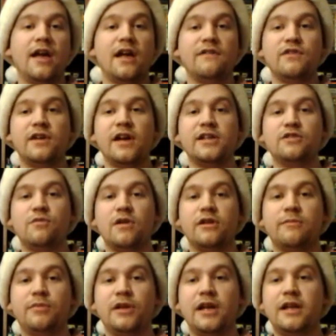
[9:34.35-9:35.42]
And if you guys want
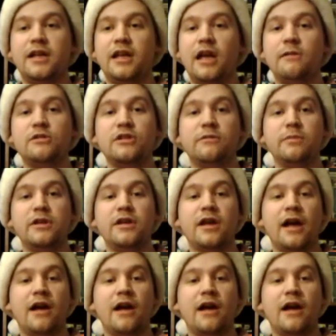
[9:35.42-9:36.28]
to play any games with me,